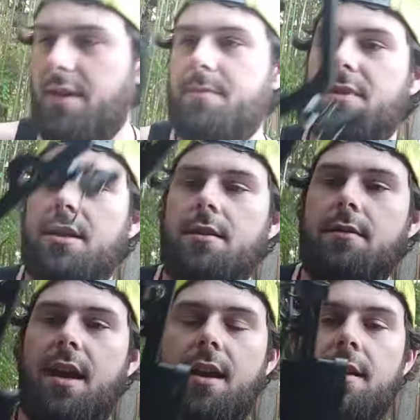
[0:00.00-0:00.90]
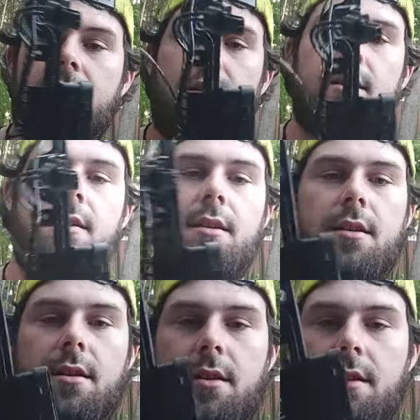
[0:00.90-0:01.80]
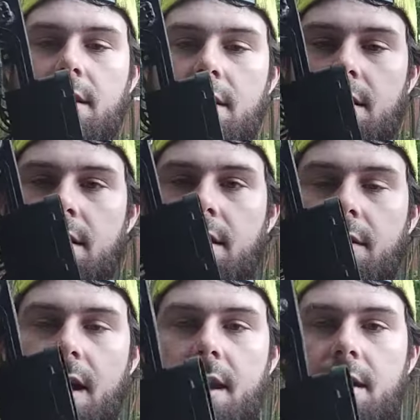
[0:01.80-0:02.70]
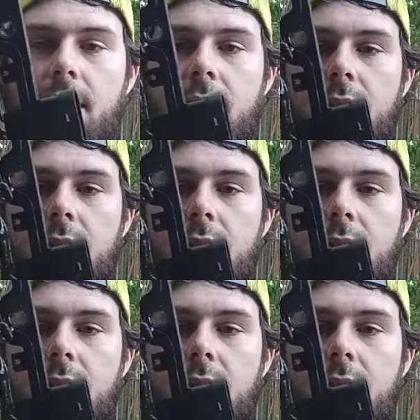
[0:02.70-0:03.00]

flimsy doodad. Okay,